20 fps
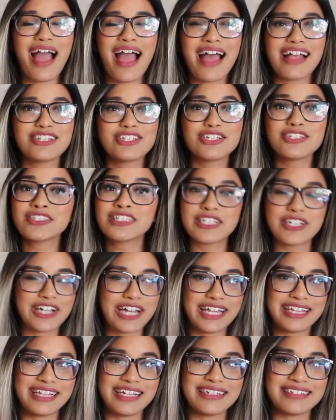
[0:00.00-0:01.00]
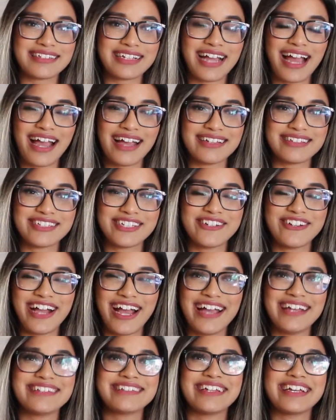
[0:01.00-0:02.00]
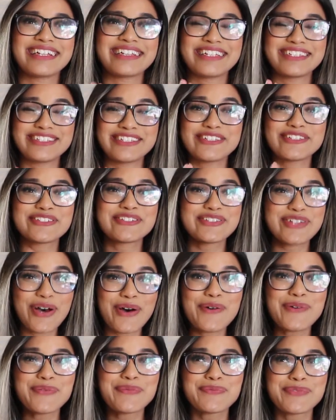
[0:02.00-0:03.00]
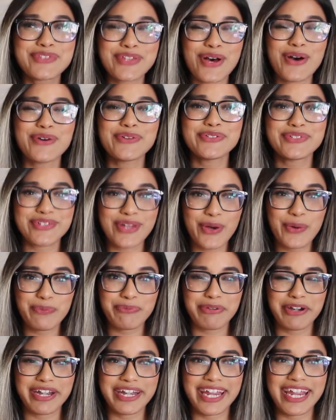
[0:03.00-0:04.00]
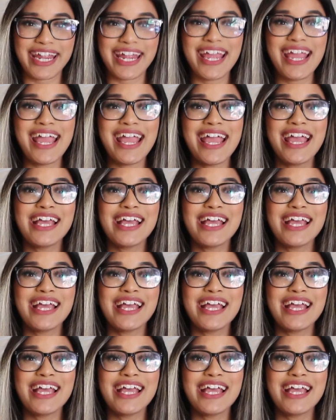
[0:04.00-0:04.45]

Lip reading: Just look at this, guys. You guys, like, this is so pretty.